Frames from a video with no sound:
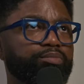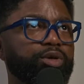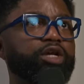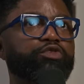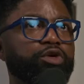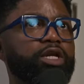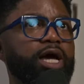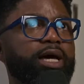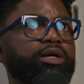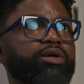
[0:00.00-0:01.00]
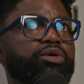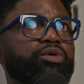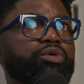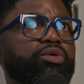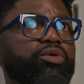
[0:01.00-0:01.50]
But if you're not
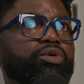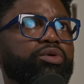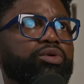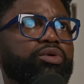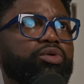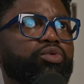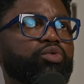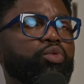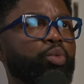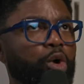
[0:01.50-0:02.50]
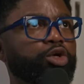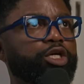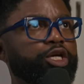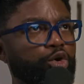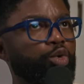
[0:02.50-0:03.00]

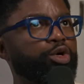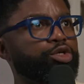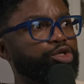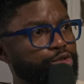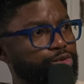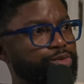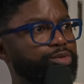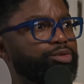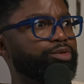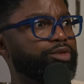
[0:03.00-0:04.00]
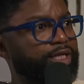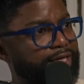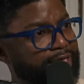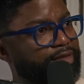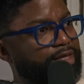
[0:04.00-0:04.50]
working on you
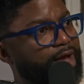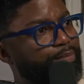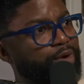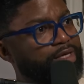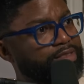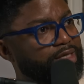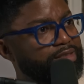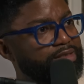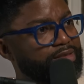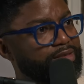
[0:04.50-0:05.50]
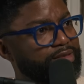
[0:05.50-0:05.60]
in that process,